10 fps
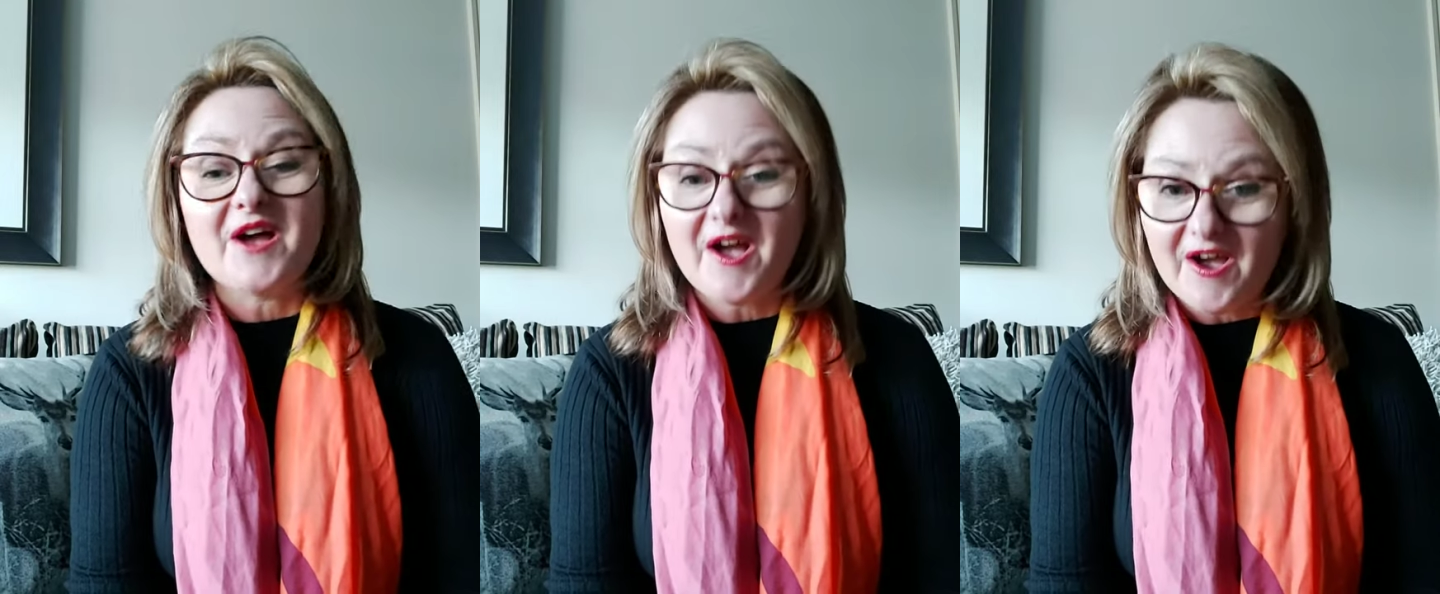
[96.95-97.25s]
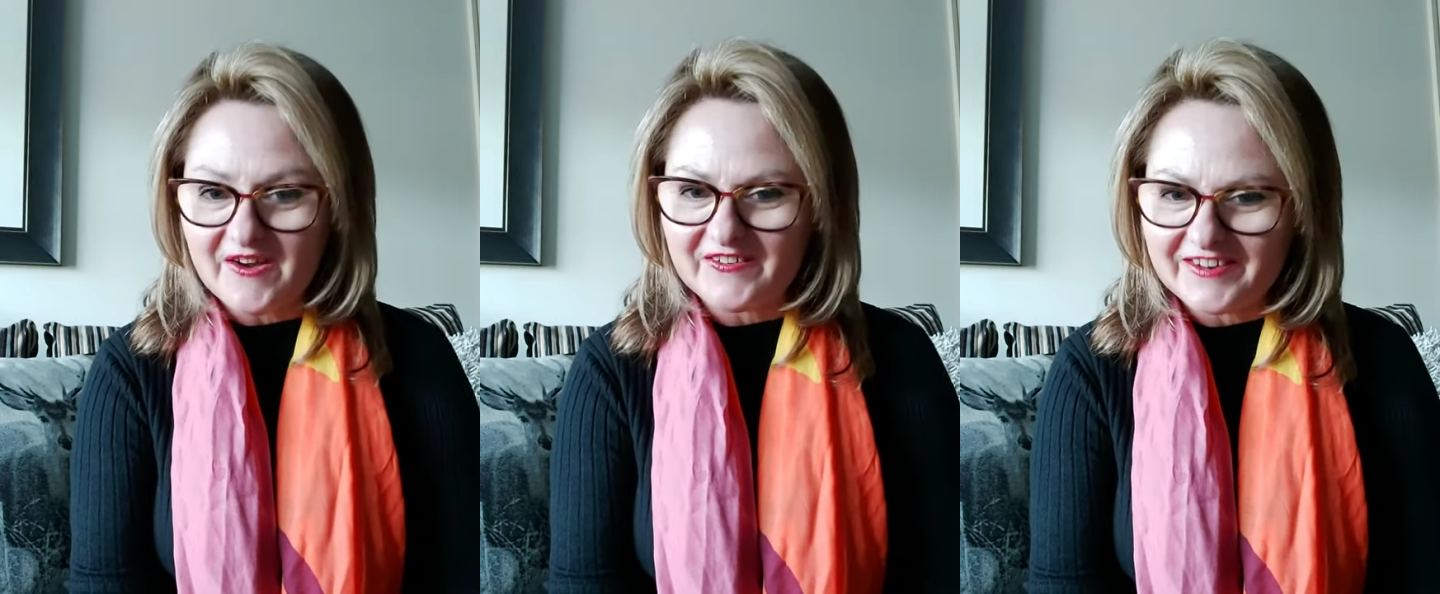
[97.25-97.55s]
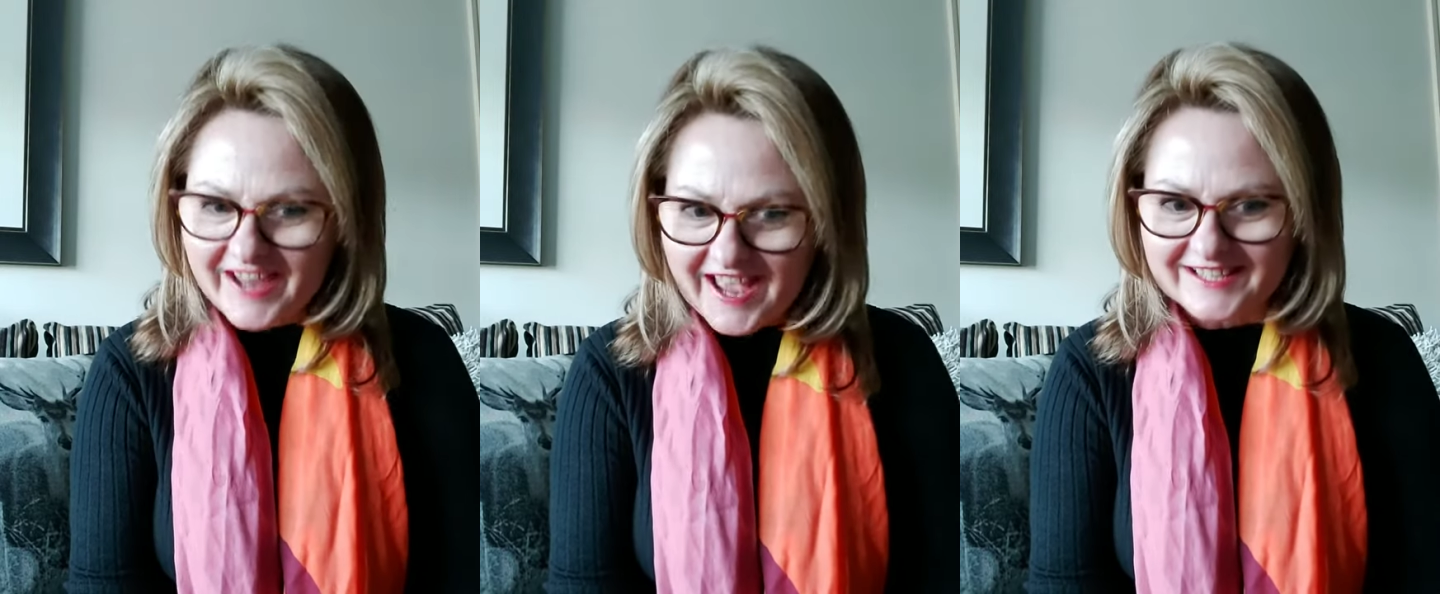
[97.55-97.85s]
Oh
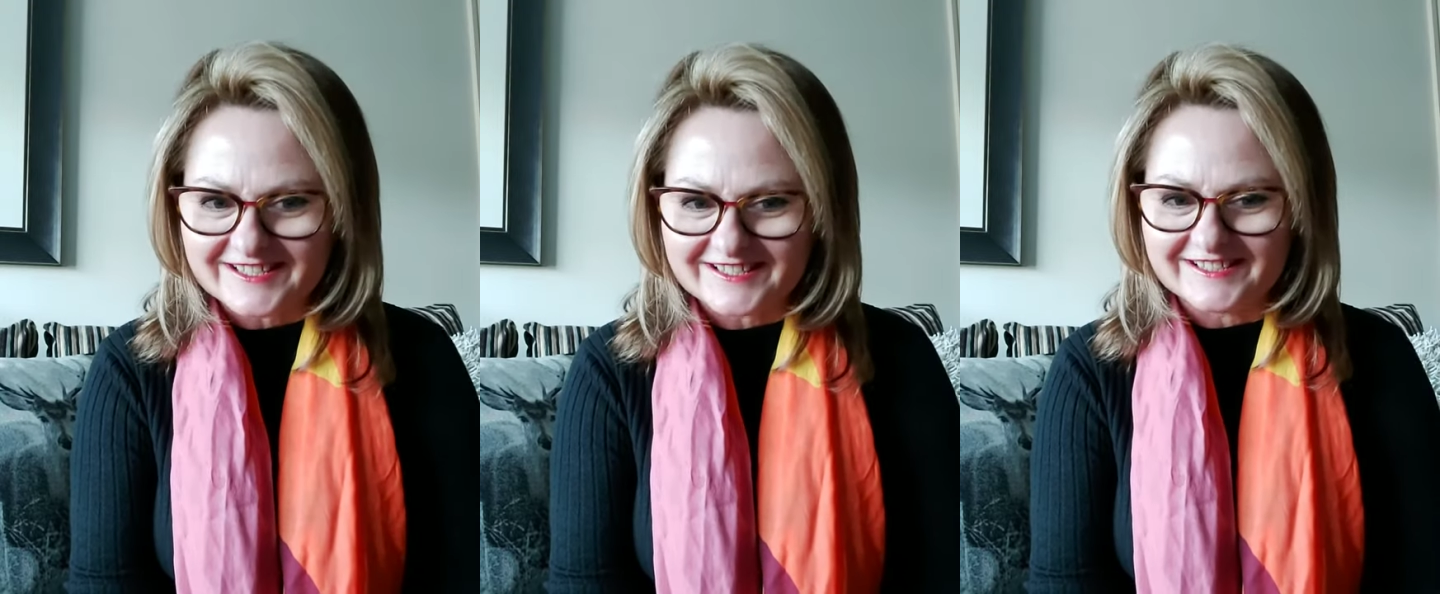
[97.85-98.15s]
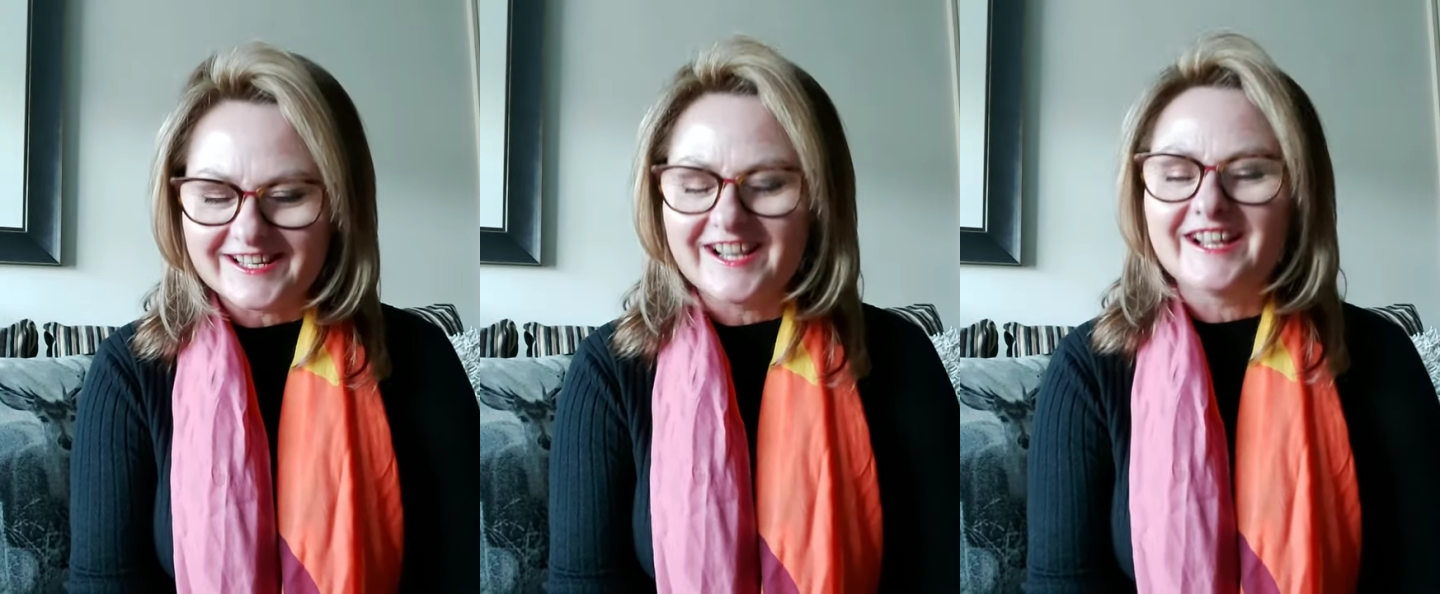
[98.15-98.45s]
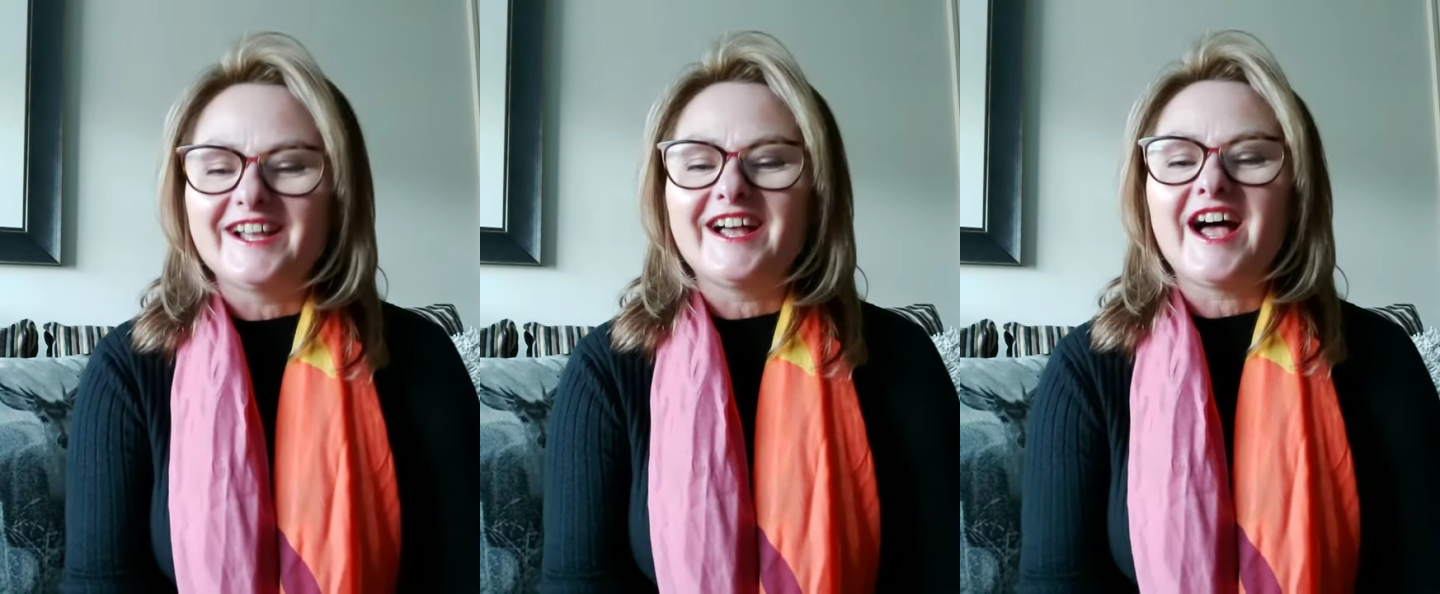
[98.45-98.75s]
yes,
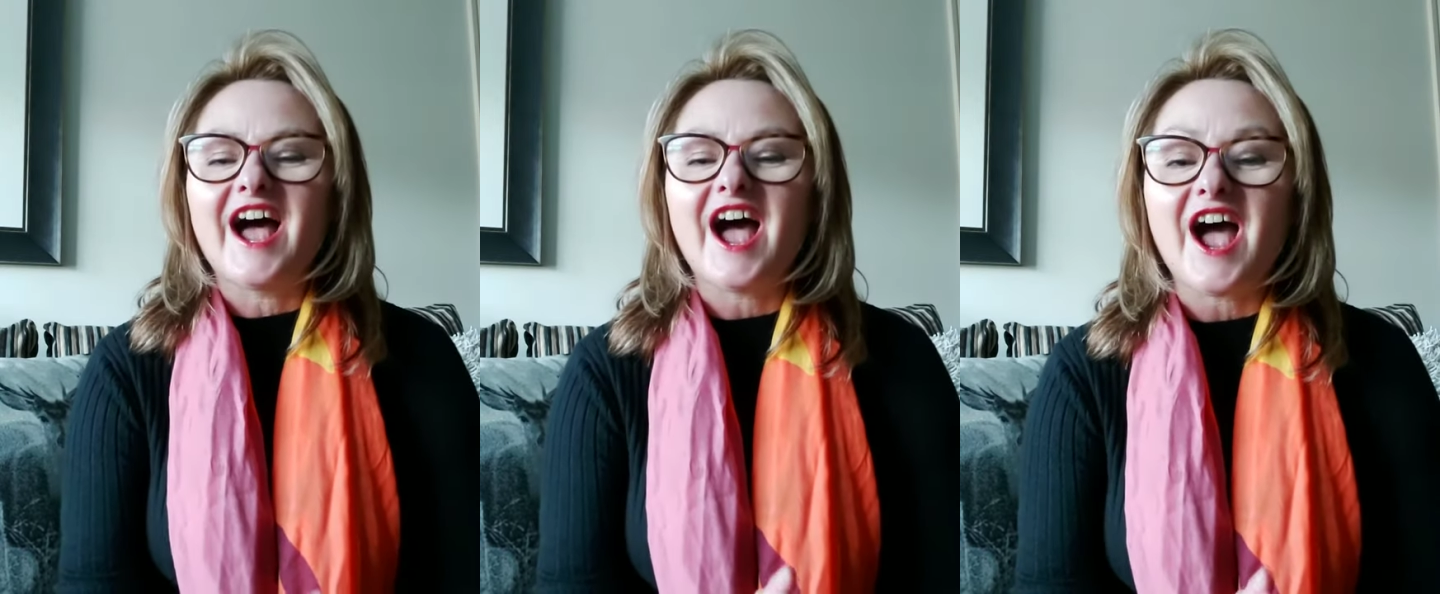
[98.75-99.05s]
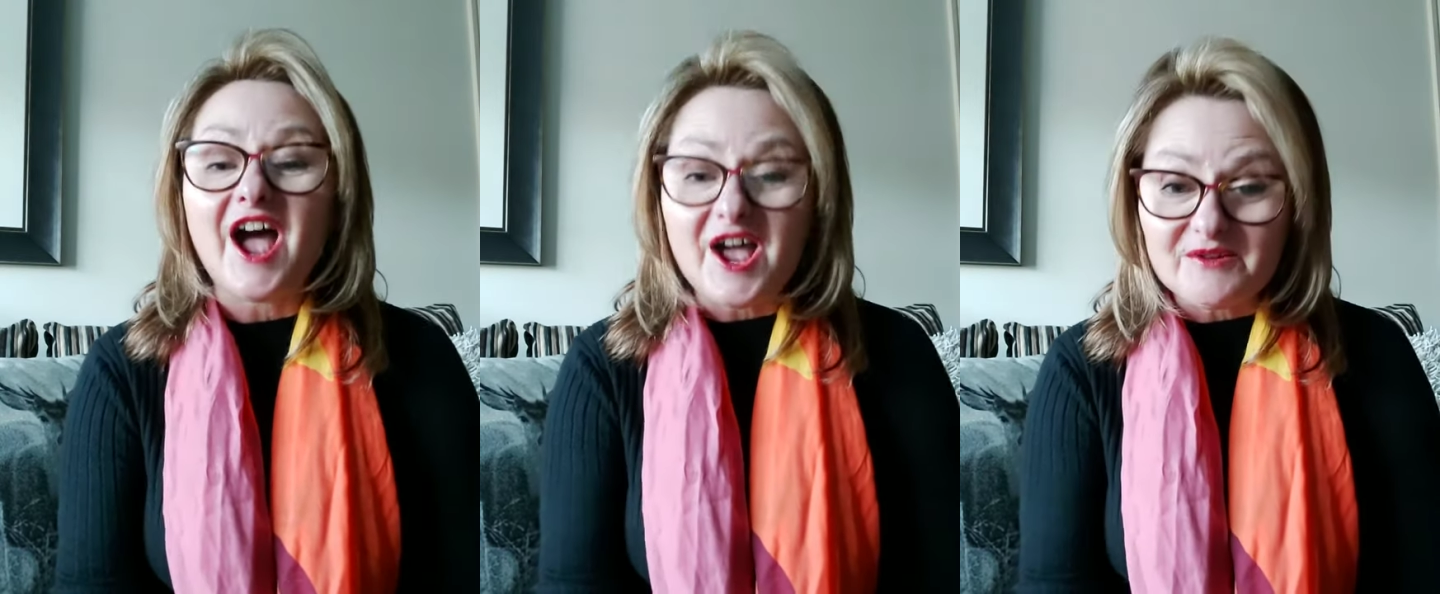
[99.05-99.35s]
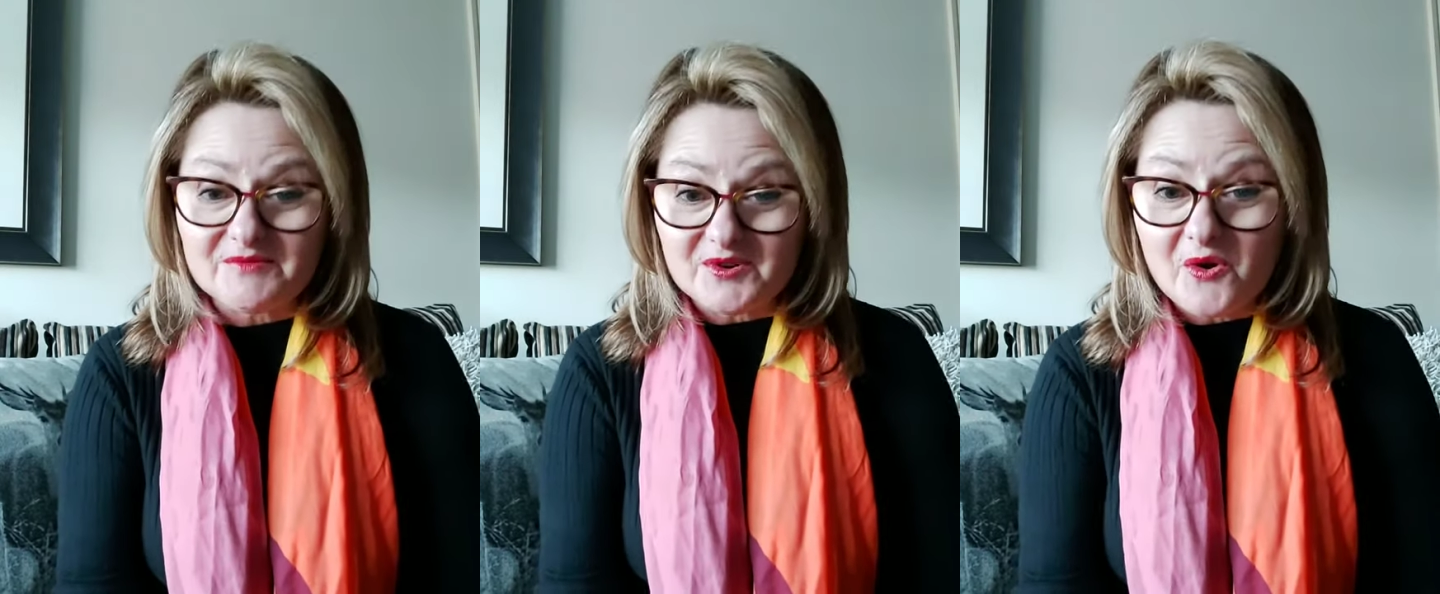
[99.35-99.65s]
I'm